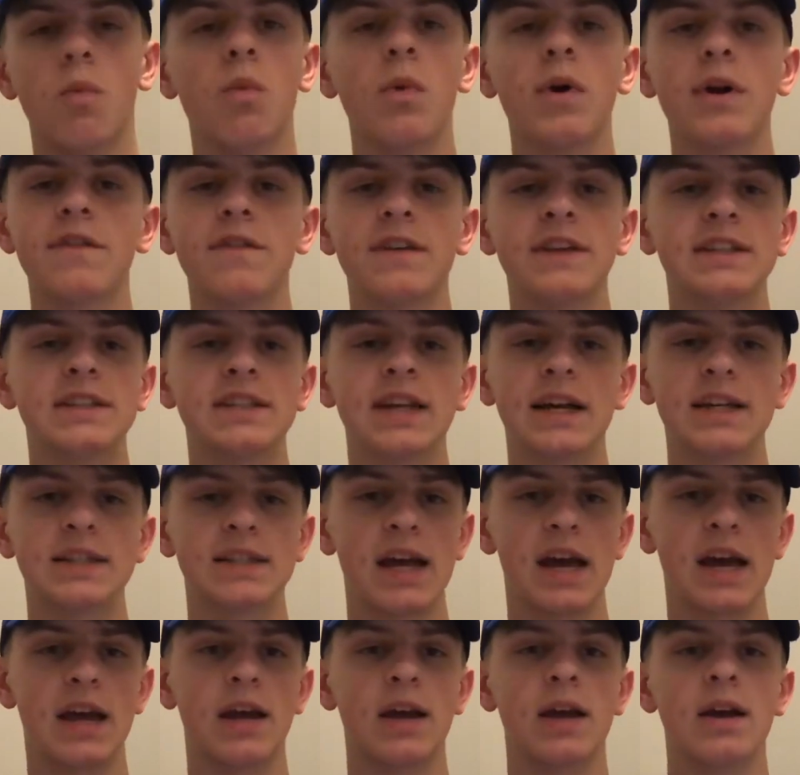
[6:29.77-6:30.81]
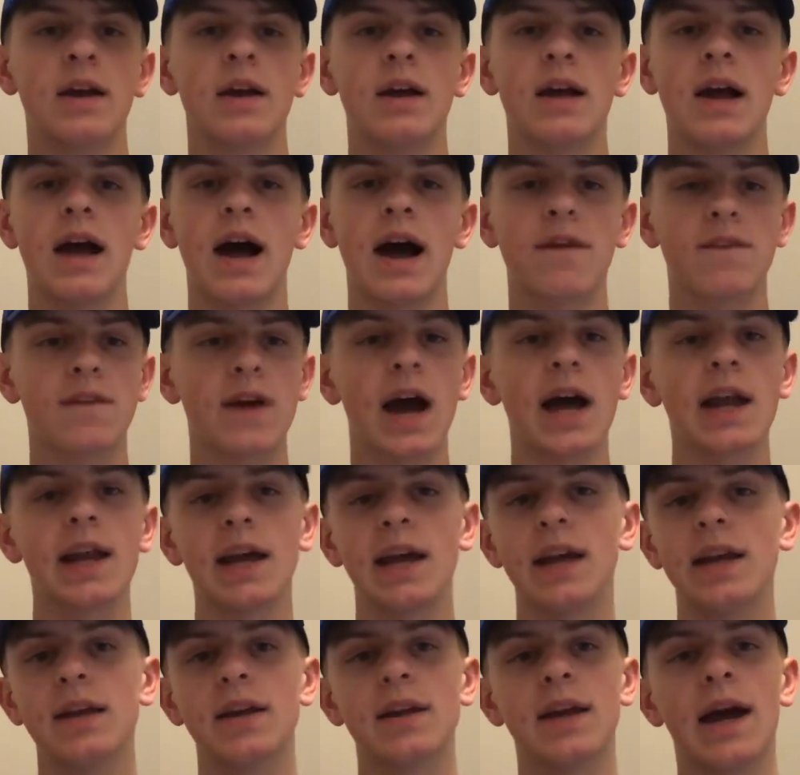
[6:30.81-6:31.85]
What if he says, hey, I've got
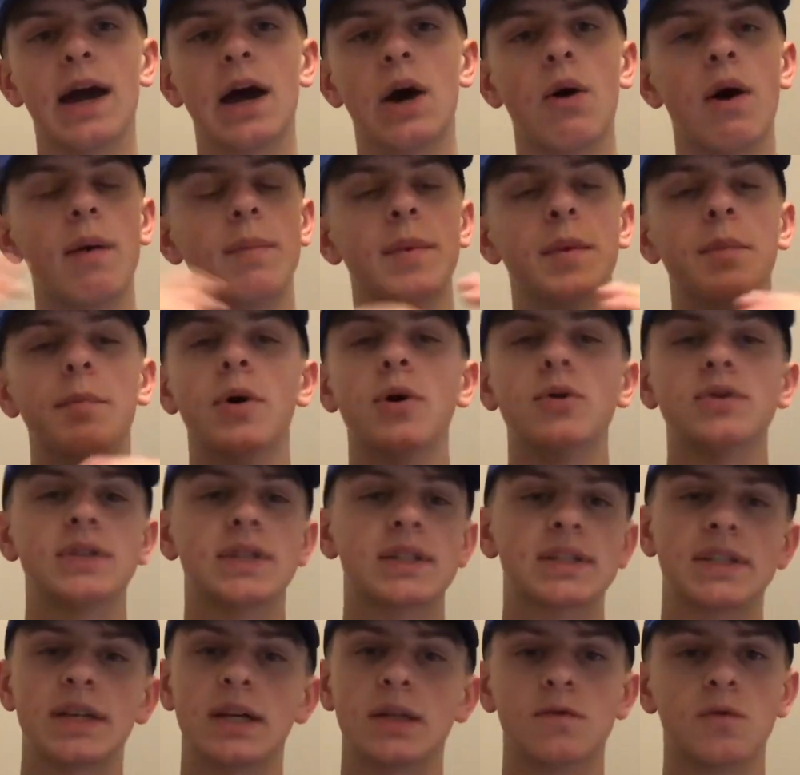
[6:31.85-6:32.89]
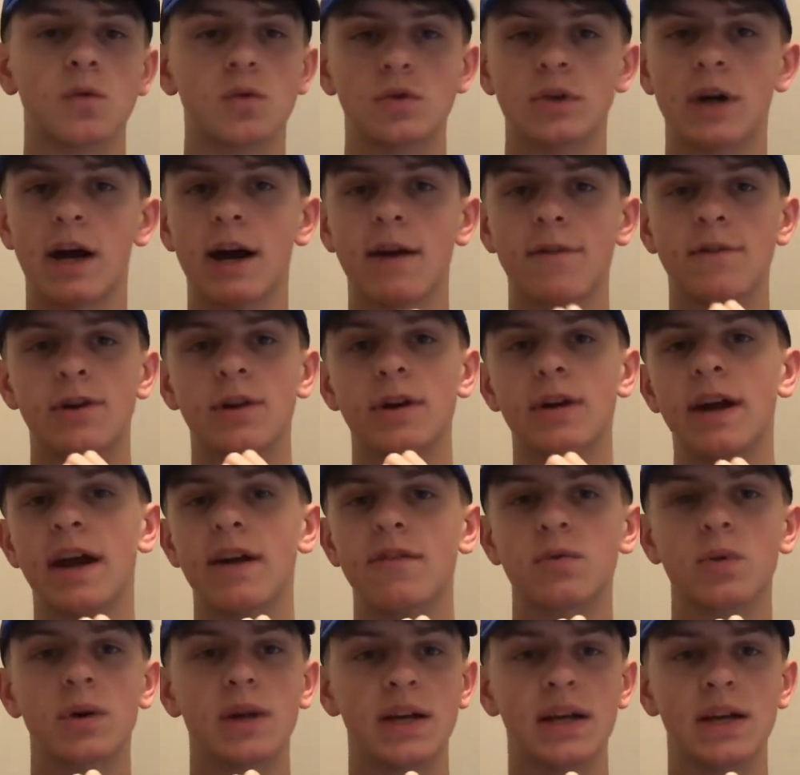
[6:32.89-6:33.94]
8 now. I'm the most successful driver in
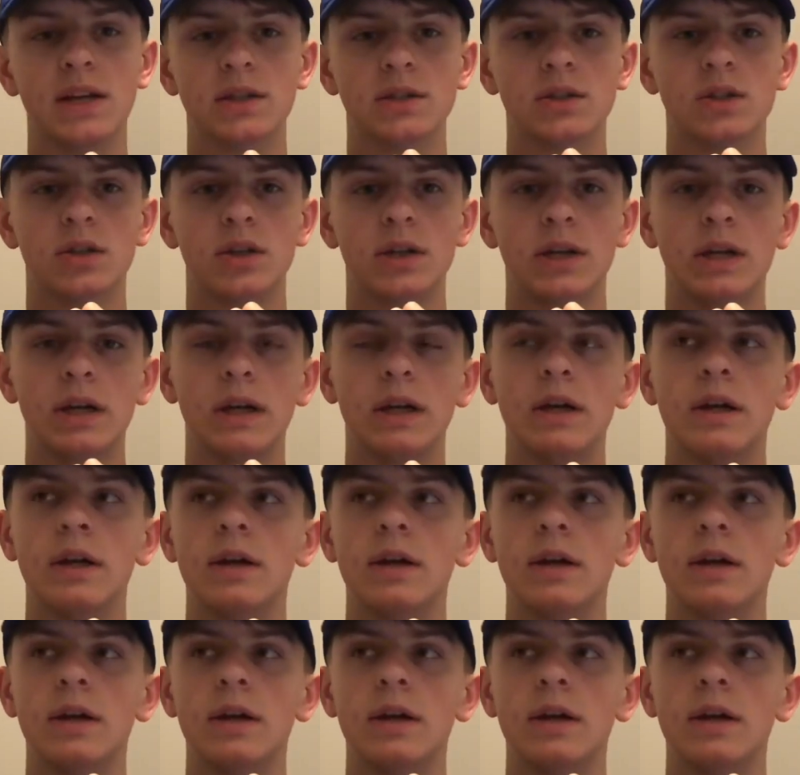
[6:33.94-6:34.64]
F1 history.